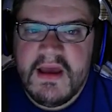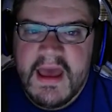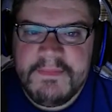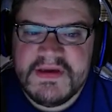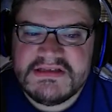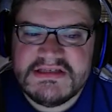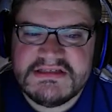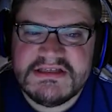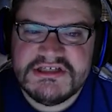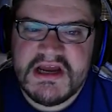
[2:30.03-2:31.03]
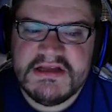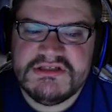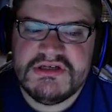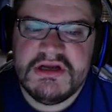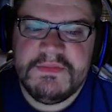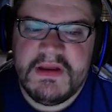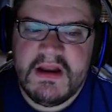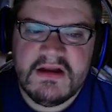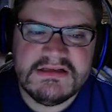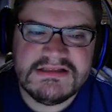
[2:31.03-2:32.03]
At pick 6, the Giants are up, and
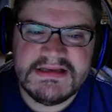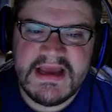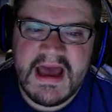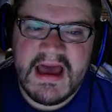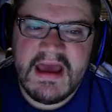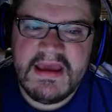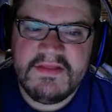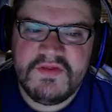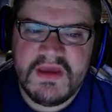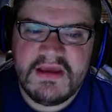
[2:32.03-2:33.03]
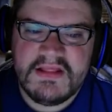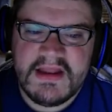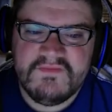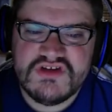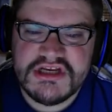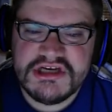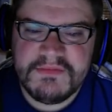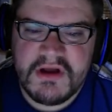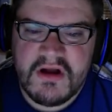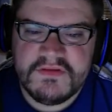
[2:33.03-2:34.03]
honestly, I think that if JJ
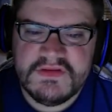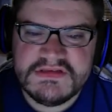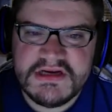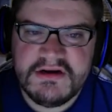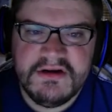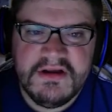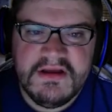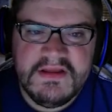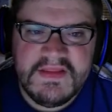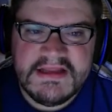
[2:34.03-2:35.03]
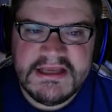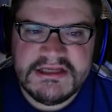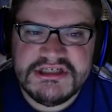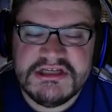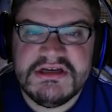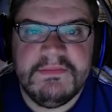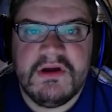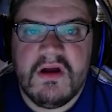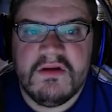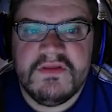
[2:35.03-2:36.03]
McCarthy's here, they take JJ
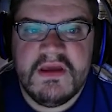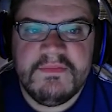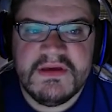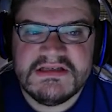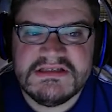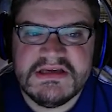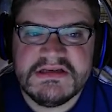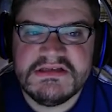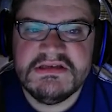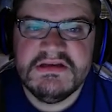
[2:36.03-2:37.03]
McCarthy at pick 6.